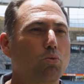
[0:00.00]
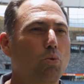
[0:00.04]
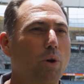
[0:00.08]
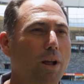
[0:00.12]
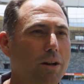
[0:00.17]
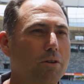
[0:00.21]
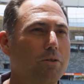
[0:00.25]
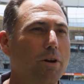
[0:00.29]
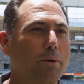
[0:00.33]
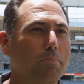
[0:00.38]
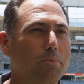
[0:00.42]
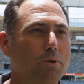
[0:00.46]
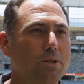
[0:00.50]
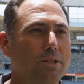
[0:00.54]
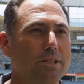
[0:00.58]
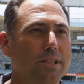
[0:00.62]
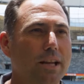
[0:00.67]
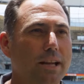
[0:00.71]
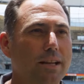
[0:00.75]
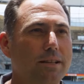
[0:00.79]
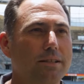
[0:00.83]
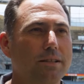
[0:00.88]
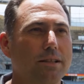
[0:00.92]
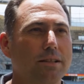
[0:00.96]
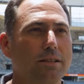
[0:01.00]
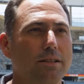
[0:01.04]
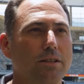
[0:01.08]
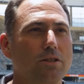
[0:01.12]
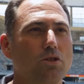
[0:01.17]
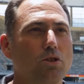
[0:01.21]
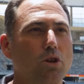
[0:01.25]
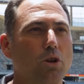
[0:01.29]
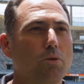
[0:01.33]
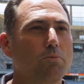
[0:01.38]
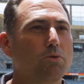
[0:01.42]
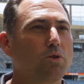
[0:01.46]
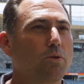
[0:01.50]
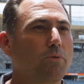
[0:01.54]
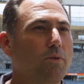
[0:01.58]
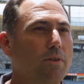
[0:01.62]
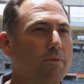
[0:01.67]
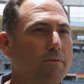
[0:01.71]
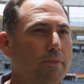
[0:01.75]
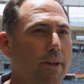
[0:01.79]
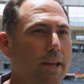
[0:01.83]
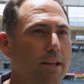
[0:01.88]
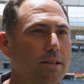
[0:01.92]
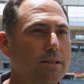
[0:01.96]
well represented in terms of
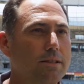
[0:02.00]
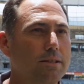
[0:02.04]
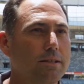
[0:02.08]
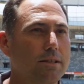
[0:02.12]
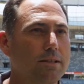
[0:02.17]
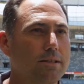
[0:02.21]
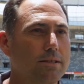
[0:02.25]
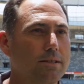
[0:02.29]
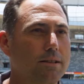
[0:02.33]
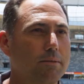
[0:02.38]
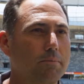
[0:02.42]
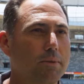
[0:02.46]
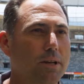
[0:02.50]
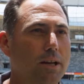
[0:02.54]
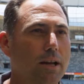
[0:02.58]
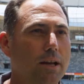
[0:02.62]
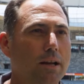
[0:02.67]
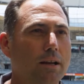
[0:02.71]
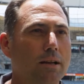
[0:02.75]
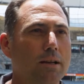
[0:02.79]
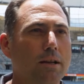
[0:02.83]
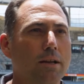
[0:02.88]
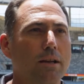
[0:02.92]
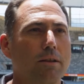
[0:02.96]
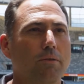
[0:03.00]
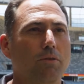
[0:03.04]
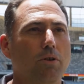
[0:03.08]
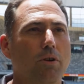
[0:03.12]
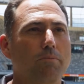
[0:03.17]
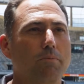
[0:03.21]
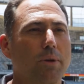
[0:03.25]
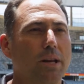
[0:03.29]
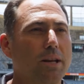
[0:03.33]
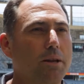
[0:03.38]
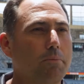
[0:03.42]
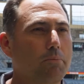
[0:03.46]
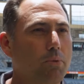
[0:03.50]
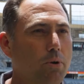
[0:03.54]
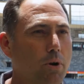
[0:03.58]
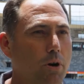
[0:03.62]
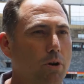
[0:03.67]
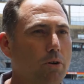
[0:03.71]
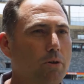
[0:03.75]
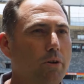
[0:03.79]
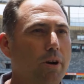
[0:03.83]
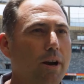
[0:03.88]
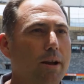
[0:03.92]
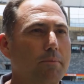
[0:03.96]
events and similar. We've got many
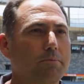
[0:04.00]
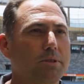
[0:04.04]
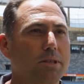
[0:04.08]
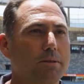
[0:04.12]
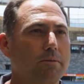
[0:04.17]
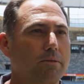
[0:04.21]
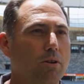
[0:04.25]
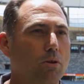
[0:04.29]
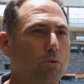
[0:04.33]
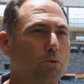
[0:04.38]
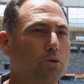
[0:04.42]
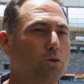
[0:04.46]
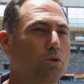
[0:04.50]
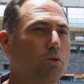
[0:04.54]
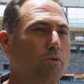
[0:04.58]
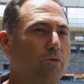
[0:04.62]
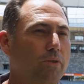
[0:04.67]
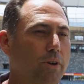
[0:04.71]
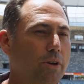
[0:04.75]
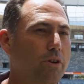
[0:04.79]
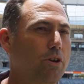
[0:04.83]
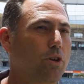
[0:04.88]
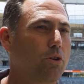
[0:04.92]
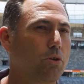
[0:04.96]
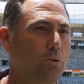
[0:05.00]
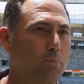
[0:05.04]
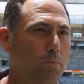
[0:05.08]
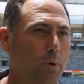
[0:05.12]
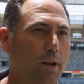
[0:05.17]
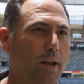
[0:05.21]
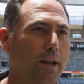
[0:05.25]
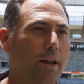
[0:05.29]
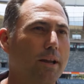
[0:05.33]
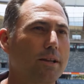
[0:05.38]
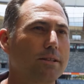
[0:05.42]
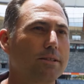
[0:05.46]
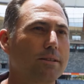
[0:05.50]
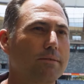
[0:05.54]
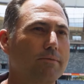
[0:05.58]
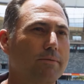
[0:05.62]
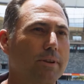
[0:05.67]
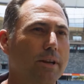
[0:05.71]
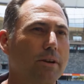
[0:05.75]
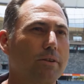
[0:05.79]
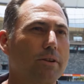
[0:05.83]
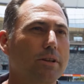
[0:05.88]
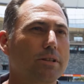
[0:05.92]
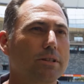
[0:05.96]
programs and also very good players in
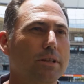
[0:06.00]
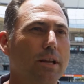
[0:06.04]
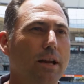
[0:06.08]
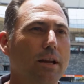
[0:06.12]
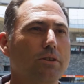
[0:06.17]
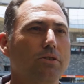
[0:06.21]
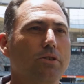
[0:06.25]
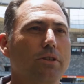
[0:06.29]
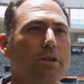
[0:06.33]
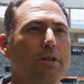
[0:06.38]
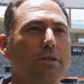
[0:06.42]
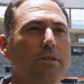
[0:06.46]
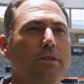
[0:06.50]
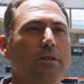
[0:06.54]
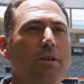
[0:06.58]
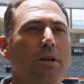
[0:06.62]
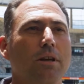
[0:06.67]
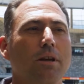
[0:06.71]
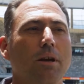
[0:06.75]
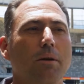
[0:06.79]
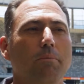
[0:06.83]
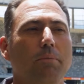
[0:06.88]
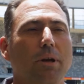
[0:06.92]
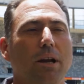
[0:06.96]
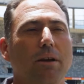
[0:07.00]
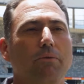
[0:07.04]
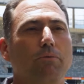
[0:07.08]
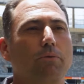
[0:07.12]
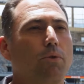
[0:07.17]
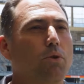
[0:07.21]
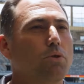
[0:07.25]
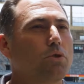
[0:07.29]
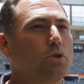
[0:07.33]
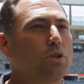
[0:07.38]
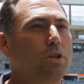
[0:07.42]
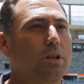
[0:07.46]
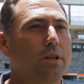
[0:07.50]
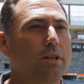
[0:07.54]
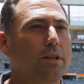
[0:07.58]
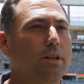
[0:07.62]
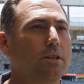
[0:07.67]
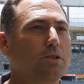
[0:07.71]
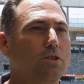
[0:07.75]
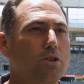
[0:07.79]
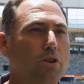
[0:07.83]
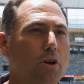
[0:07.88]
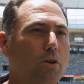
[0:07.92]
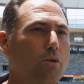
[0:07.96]
various countries, but unfortunately
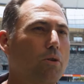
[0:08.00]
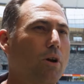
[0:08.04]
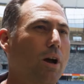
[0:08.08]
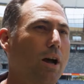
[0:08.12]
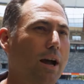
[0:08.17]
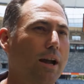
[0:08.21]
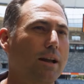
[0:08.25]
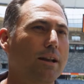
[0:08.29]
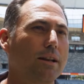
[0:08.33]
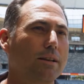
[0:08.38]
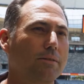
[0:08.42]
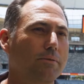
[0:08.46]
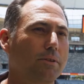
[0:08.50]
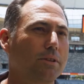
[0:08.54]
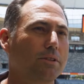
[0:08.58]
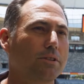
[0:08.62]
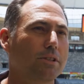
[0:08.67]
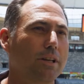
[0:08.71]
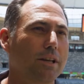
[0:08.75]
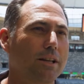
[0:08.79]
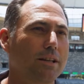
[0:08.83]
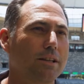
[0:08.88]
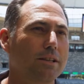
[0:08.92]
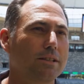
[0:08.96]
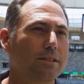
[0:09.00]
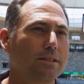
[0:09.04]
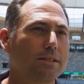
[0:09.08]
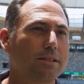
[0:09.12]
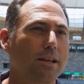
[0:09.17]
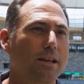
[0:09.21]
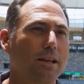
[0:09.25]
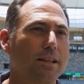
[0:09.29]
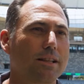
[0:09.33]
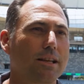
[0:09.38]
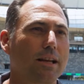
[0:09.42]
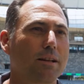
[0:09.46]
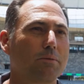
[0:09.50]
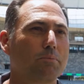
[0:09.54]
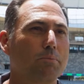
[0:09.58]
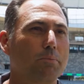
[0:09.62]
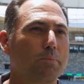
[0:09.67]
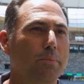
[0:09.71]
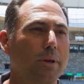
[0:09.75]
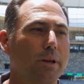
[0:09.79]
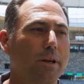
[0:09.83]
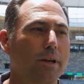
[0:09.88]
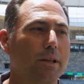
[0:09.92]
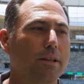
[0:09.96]
there's no high-level tennis that
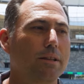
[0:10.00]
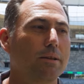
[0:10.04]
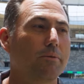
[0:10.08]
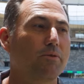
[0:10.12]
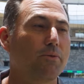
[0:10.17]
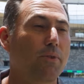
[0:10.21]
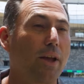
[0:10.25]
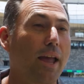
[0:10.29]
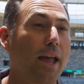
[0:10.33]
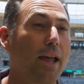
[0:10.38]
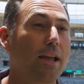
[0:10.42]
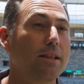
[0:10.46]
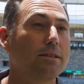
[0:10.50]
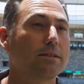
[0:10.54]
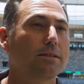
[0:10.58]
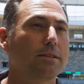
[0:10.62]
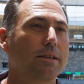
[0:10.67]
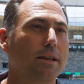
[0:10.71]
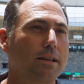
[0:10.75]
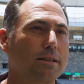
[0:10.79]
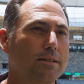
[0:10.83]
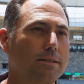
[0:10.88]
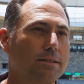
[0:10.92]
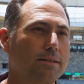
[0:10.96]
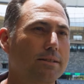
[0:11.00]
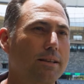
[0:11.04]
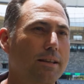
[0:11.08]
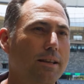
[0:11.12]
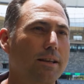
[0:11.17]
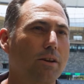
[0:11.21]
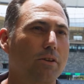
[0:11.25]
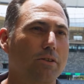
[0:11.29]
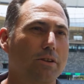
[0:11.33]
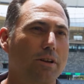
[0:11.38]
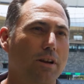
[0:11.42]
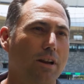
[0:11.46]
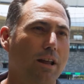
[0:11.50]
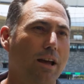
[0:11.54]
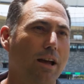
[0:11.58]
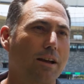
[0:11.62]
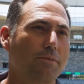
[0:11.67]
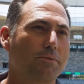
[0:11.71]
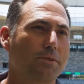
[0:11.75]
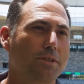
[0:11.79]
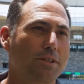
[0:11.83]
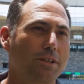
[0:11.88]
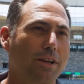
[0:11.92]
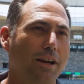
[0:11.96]
the fans can see on a
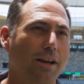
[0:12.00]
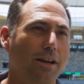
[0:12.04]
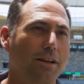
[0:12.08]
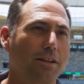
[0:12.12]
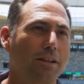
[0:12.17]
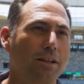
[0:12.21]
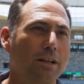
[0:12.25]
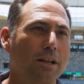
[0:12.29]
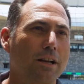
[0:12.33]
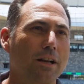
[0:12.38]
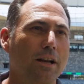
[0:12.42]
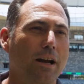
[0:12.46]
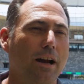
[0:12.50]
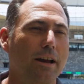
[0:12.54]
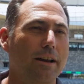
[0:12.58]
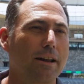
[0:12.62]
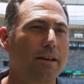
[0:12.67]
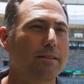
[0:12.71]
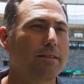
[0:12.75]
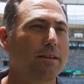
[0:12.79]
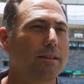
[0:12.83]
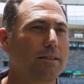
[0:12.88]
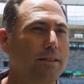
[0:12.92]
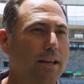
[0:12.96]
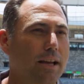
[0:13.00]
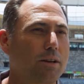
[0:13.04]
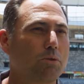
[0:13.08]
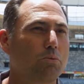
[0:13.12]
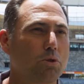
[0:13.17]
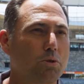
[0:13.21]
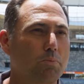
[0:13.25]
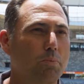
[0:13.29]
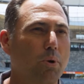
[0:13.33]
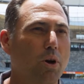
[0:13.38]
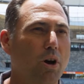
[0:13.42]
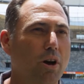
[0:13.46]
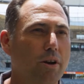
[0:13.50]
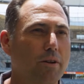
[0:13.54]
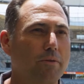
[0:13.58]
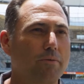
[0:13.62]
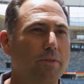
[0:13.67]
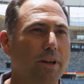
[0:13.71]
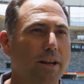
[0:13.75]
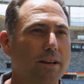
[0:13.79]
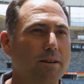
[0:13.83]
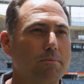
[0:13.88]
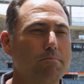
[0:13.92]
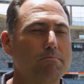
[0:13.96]
live scale. And I think that was part
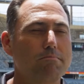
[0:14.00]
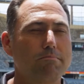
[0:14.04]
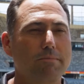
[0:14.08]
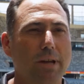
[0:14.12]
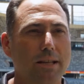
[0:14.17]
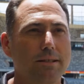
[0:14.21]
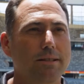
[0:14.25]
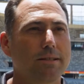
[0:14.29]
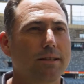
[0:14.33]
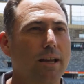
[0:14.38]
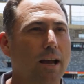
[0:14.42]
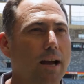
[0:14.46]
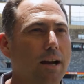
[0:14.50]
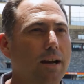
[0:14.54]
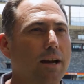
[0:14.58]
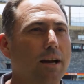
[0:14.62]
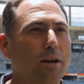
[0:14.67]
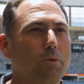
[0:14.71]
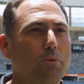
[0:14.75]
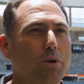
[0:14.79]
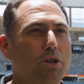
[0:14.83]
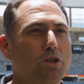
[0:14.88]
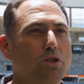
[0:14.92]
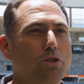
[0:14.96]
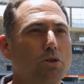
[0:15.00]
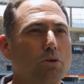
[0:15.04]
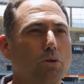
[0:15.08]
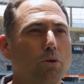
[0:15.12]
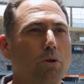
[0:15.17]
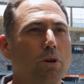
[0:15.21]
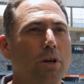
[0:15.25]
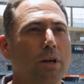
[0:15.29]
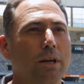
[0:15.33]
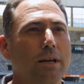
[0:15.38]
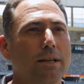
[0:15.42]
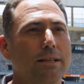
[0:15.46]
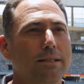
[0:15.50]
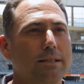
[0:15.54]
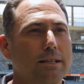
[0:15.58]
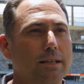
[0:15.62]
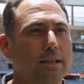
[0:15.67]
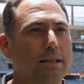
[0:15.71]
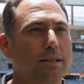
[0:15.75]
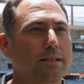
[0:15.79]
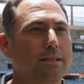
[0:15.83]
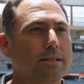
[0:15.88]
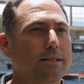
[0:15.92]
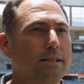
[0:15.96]
of that immense hunger we saw,
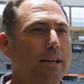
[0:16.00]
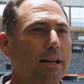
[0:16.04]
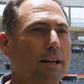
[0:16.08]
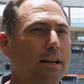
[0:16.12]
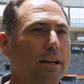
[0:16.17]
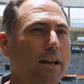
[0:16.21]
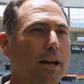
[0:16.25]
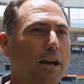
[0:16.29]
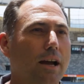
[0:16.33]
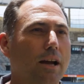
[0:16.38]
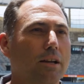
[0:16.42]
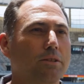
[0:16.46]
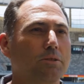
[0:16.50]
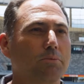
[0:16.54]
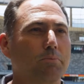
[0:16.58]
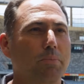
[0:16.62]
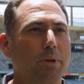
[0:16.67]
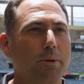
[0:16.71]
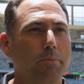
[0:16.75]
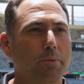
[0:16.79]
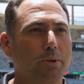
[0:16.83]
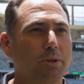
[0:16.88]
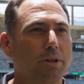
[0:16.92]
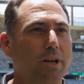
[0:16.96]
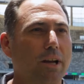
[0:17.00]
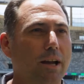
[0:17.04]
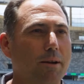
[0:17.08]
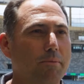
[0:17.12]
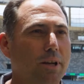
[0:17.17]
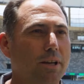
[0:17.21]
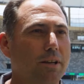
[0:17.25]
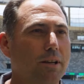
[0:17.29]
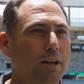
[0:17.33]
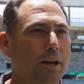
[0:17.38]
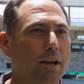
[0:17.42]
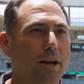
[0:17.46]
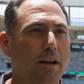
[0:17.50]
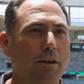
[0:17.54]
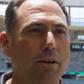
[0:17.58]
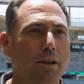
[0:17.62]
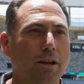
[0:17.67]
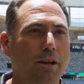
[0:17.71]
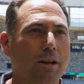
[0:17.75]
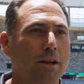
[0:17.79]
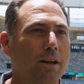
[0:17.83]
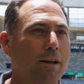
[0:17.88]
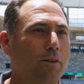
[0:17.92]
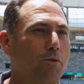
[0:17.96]
tickets selling out, people coming,
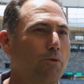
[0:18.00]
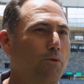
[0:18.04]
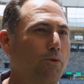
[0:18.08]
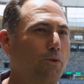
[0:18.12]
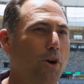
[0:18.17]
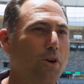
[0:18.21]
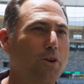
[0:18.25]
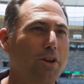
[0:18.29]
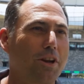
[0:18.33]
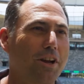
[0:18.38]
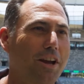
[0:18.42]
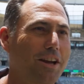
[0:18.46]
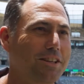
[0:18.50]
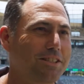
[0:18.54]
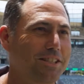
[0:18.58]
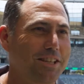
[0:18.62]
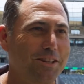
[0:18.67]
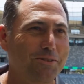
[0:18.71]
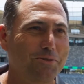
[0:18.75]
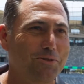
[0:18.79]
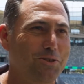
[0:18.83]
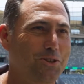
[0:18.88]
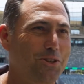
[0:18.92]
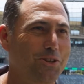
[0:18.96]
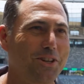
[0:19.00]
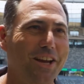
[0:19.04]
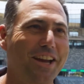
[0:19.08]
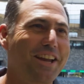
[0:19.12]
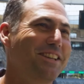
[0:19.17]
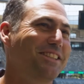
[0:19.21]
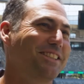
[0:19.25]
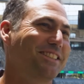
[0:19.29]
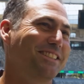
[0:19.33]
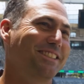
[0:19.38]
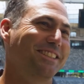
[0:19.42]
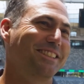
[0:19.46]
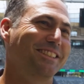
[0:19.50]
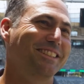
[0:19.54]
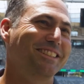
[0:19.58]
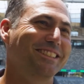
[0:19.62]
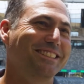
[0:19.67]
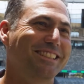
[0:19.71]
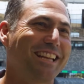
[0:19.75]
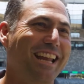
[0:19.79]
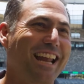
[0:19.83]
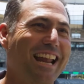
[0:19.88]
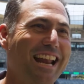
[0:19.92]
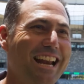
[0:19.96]
phoning us even today still,
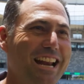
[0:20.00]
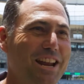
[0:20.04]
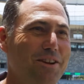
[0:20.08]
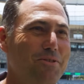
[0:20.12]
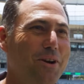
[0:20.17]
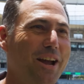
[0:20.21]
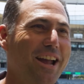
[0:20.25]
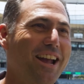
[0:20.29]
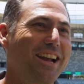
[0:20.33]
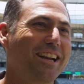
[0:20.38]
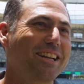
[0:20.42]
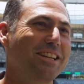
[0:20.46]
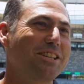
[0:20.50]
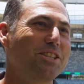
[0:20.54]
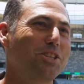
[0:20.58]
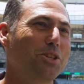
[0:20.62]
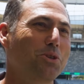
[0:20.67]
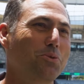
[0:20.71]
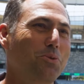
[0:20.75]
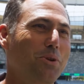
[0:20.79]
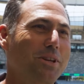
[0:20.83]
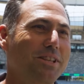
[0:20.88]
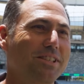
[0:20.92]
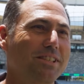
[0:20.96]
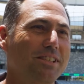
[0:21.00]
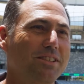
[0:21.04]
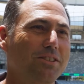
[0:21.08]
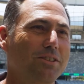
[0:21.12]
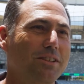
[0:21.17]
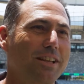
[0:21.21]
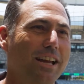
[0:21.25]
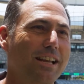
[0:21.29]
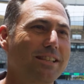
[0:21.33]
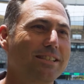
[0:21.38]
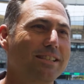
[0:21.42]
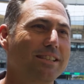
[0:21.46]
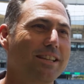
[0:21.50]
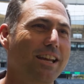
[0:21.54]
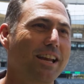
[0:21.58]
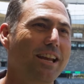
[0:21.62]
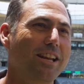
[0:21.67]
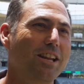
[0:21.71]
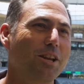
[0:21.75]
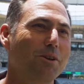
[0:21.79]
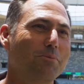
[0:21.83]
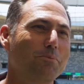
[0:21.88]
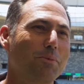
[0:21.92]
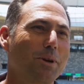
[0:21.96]
is there any way I can squeeze into that
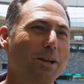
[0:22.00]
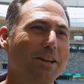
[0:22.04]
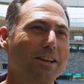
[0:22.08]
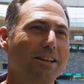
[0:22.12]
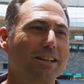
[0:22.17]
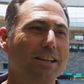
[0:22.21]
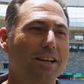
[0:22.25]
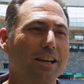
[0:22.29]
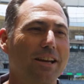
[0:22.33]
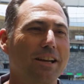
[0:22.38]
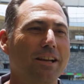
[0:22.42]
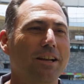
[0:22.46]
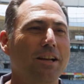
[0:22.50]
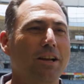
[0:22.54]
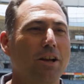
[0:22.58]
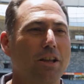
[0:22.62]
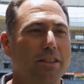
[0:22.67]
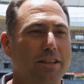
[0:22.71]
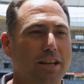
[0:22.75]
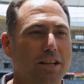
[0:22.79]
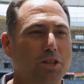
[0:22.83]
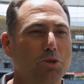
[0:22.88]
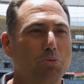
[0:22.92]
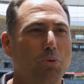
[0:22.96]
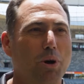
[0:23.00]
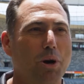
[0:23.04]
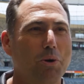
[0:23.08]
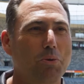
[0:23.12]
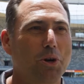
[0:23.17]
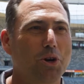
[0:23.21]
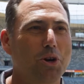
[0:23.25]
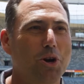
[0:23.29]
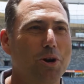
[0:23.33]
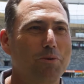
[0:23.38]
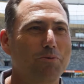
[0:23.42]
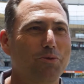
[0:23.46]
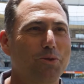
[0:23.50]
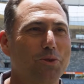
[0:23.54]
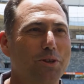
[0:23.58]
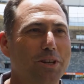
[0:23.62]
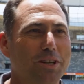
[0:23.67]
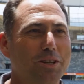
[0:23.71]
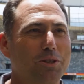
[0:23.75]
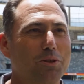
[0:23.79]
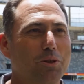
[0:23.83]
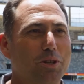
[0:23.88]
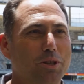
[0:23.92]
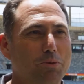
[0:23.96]
stadium? And that's why we're
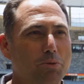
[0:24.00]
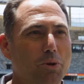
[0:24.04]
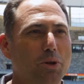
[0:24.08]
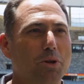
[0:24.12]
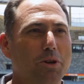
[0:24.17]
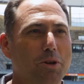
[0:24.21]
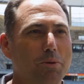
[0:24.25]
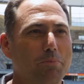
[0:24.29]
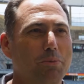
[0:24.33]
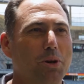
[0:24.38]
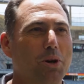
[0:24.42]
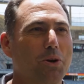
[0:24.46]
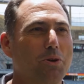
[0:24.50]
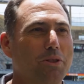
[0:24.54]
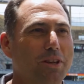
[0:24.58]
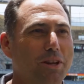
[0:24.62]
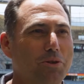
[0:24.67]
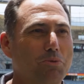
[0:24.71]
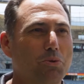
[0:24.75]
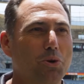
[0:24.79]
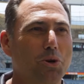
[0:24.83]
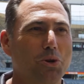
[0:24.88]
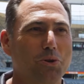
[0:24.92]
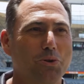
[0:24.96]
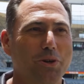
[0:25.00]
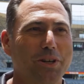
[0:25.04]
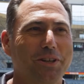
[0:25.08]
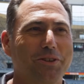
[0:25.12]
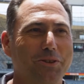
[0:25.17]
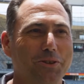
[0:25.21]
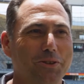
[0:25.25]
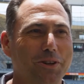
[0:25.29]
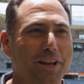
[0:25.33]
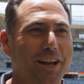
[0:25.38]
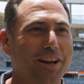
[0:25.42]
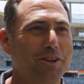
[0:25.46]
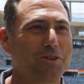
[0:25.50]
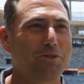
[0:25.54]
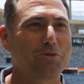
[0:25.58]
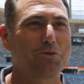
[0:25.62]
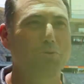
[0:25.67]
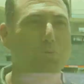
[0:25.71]
confident that we're going to blow that world record out of